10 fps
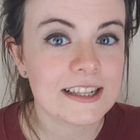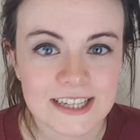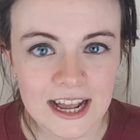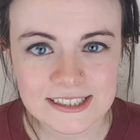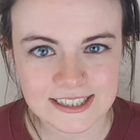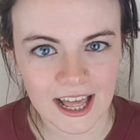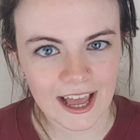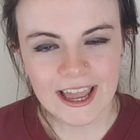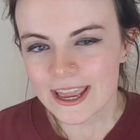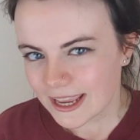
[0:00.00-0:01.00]
And to add to
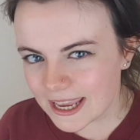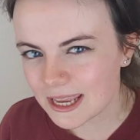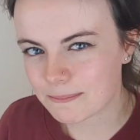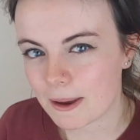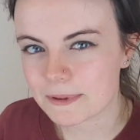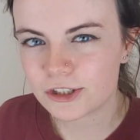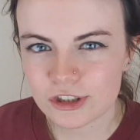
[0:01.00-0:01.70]
that, heat might be